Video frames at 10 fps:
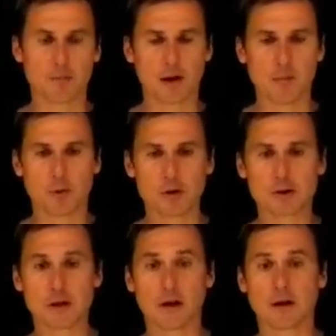by
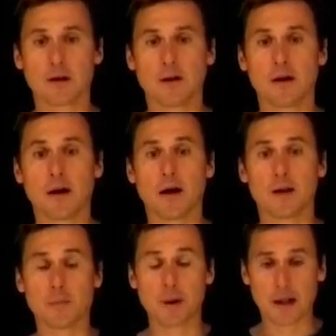pushing the
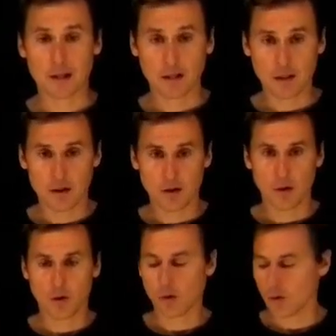pedal,
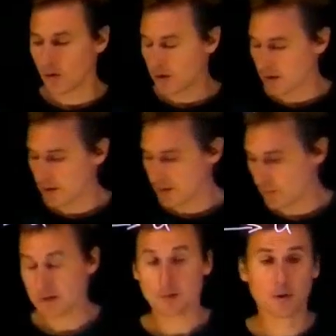or
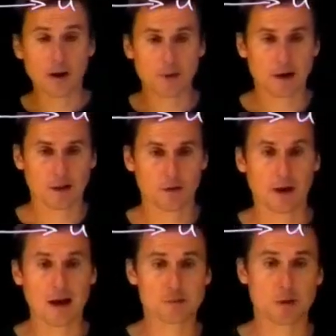well, the brake pedal or the
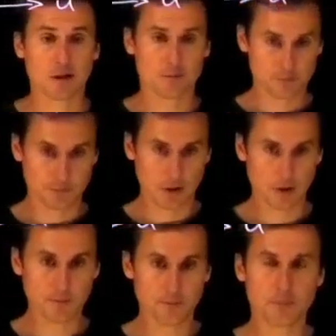gas pedal. Okay.
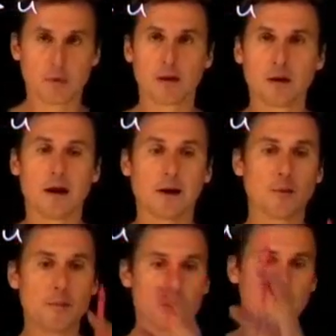I can
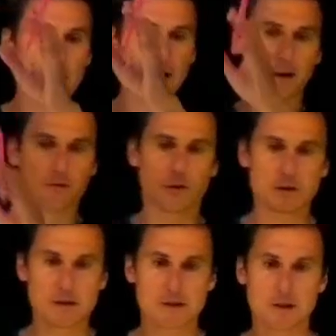model many other
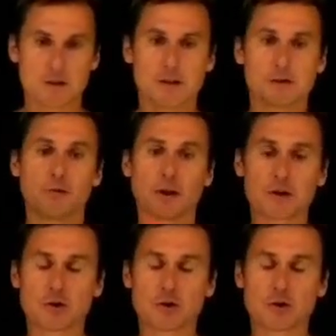forces such as friction,